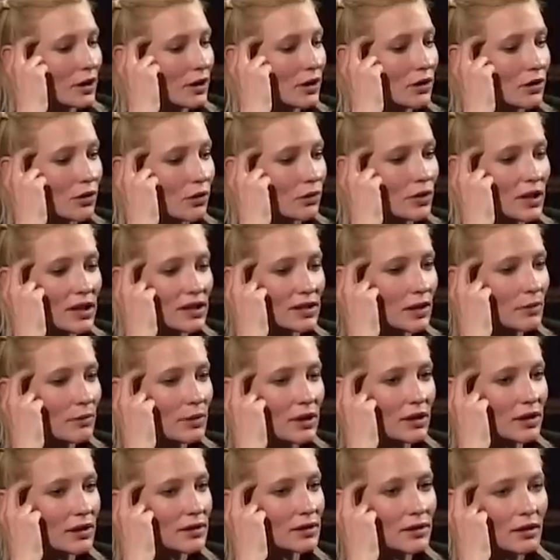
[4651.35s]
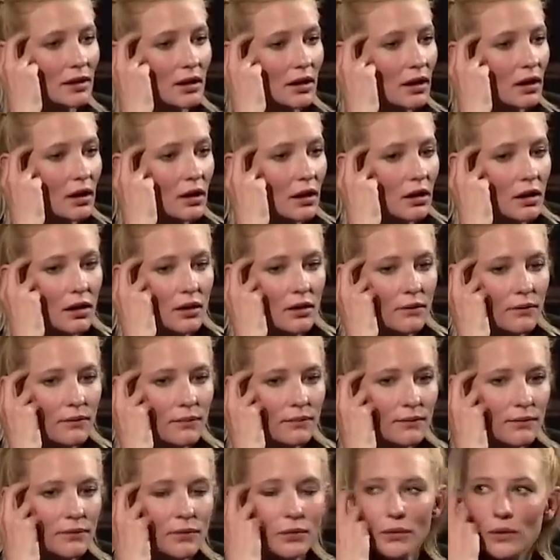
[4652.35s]
you know, there's, I mean, there's
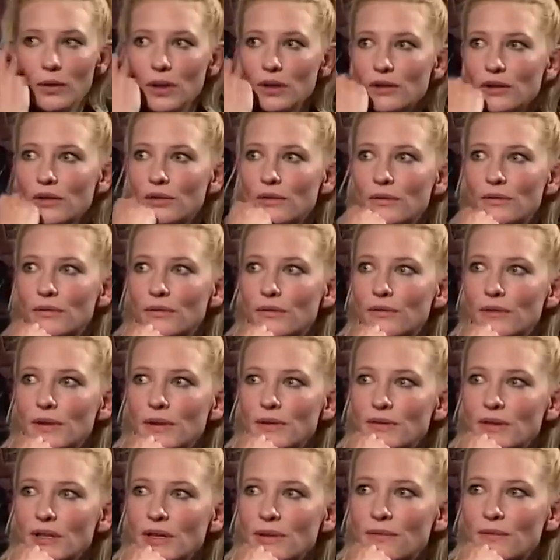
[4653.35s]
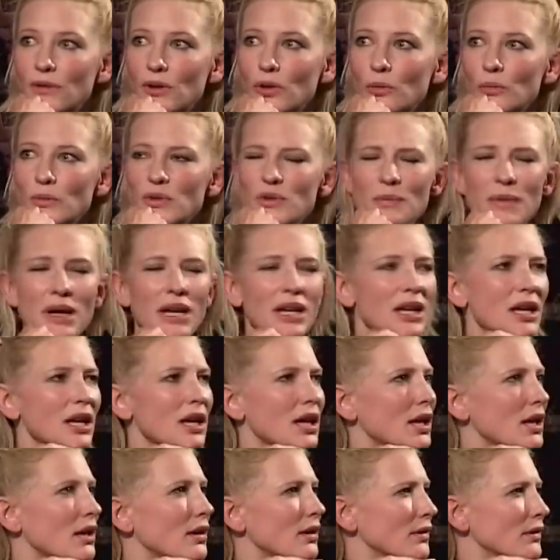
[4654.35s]
four hundred fifty films made a
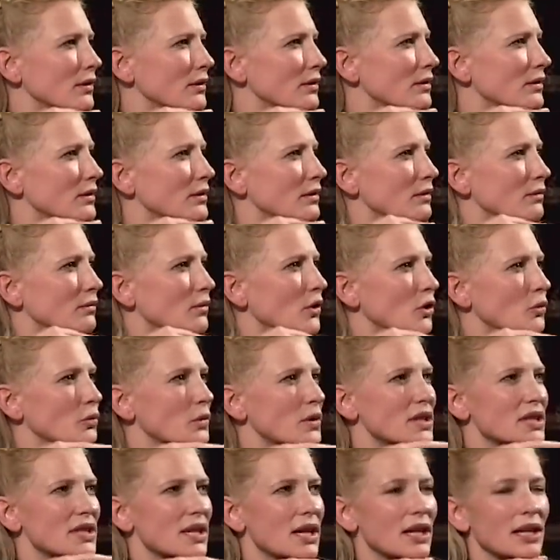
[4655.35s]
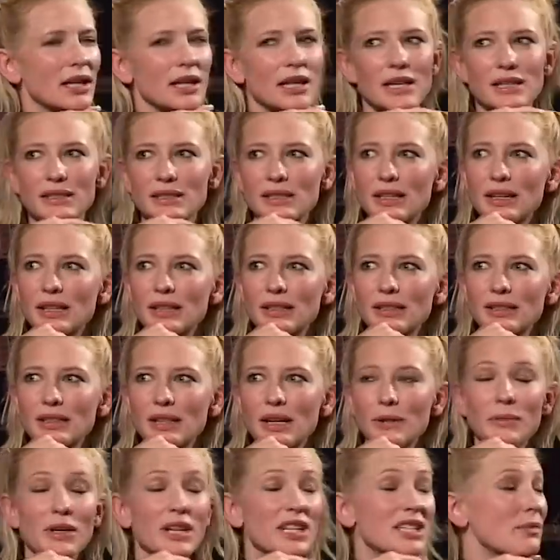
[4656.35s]
year, Ron was saying last night.
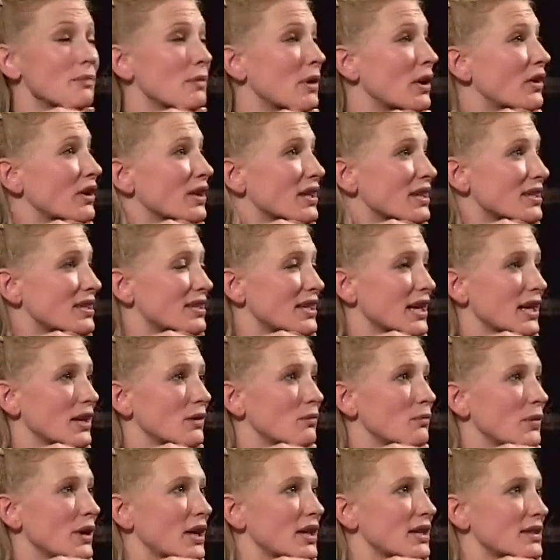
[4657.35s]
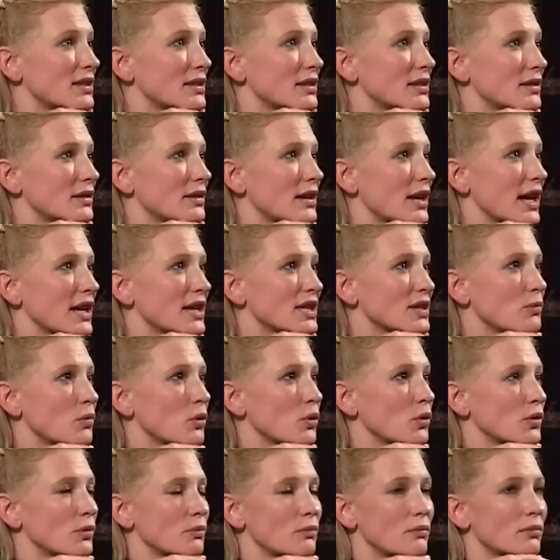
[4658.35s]
I mean, it's America's second biggest
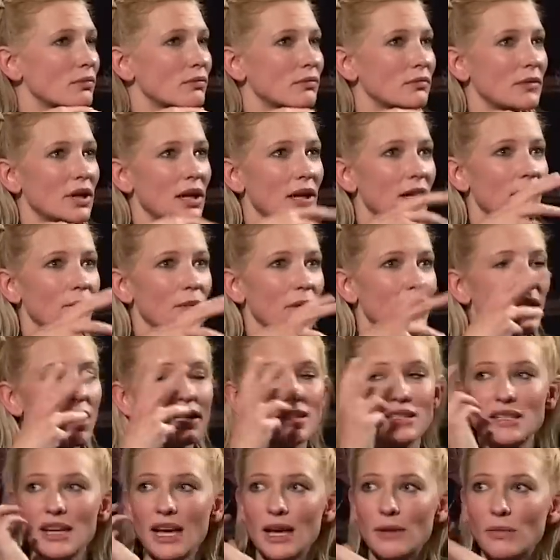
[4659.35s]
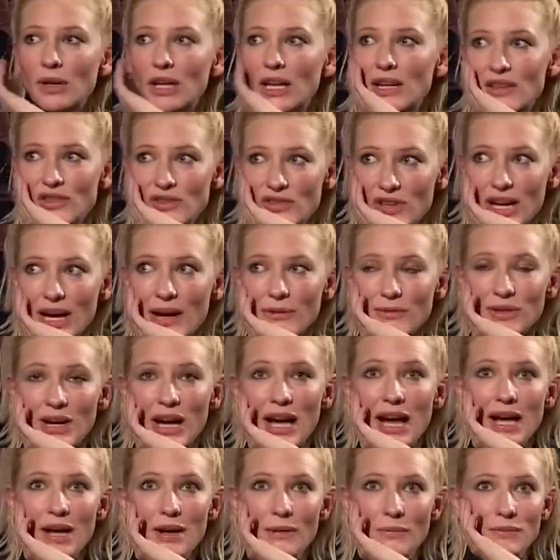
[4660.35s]
export in the entertainment industry after
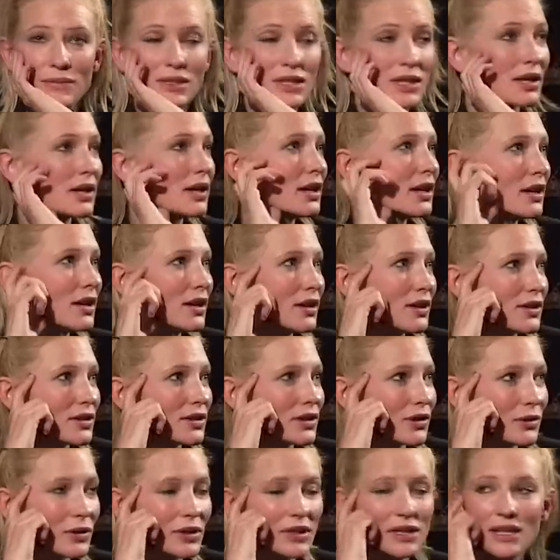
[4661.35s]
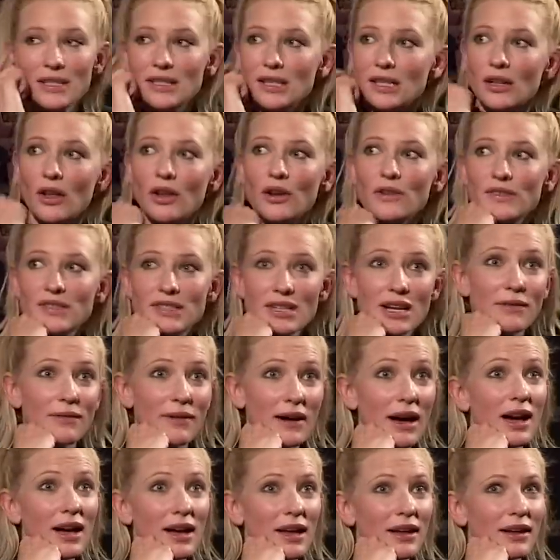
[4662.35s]
arms. So it, there's a lot of stuff
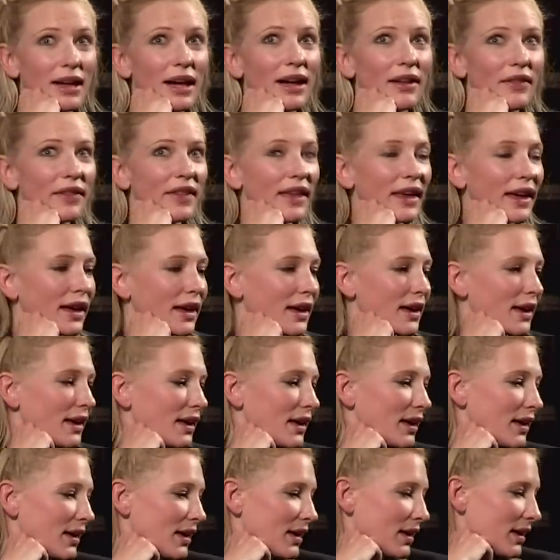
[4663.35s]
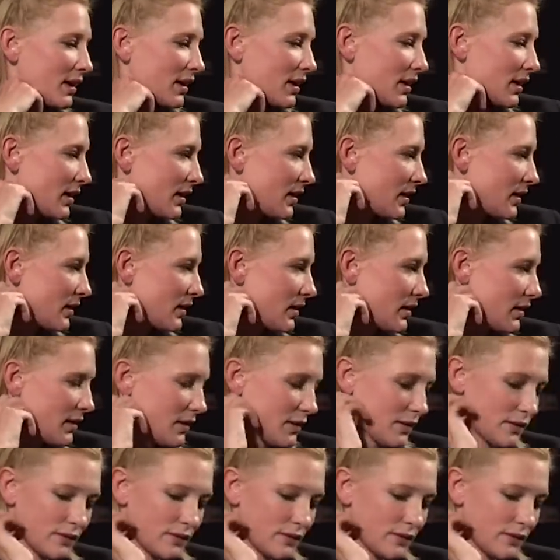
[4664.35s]
out there. Mm-hmm.